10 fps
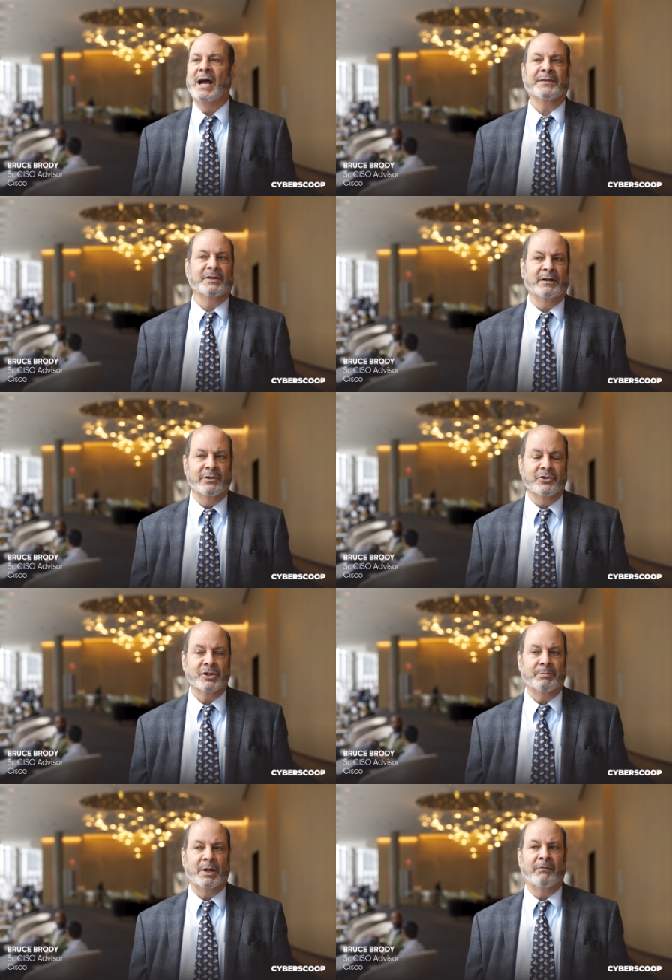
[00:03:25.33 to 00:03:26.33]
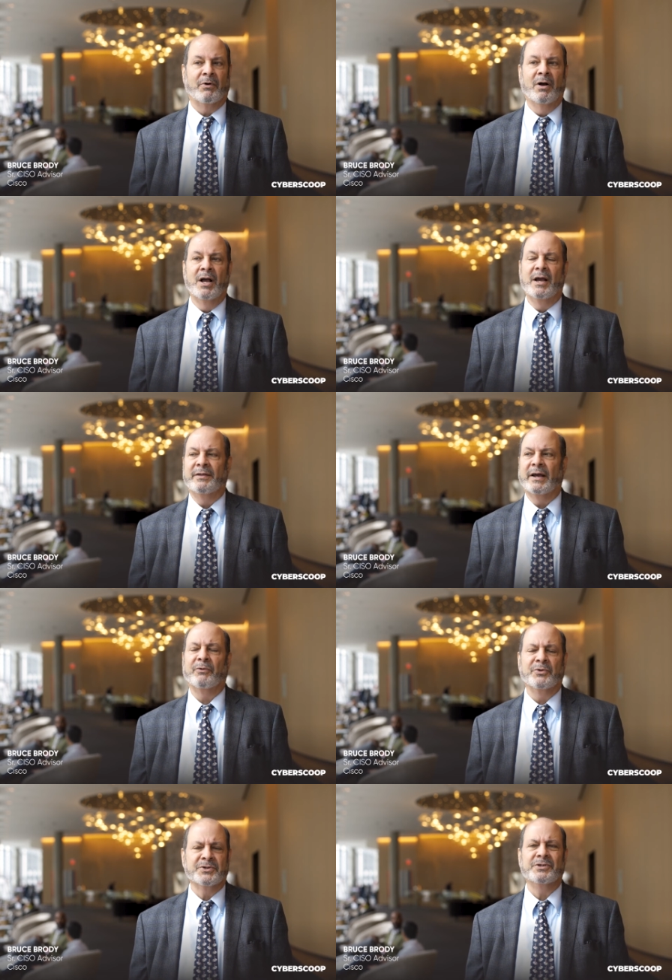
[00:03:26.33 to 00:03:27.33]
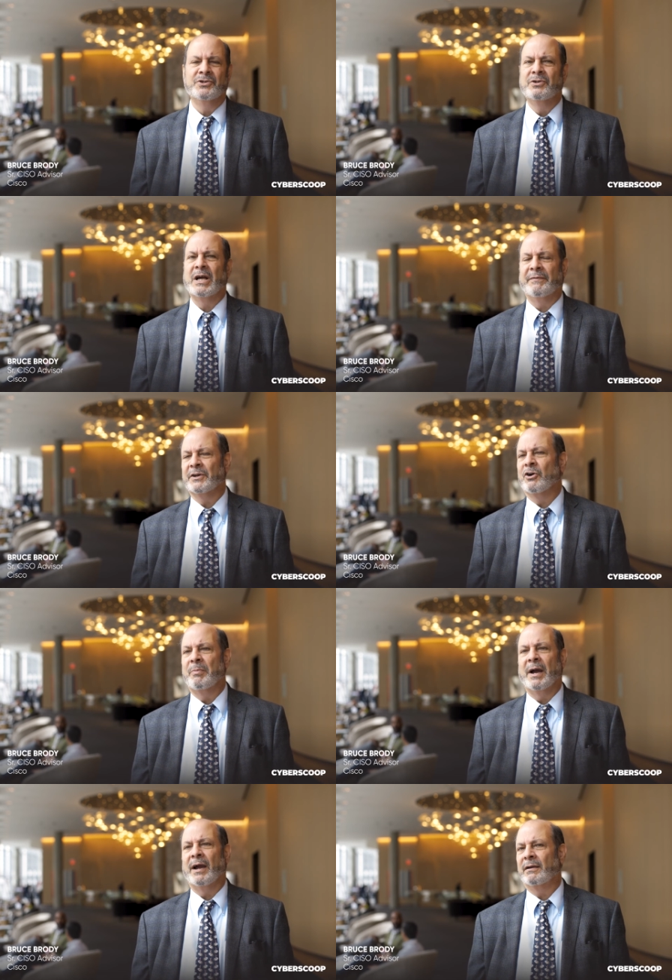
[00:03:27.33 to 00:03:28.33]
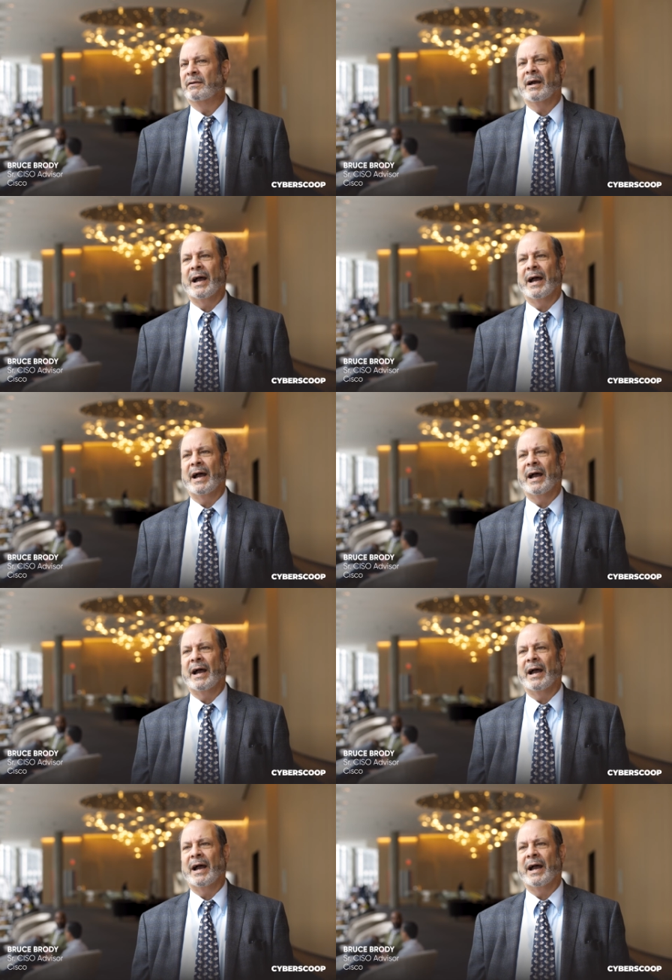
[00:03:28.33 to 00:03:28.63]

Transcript: at the leadership level that you'd have to go back,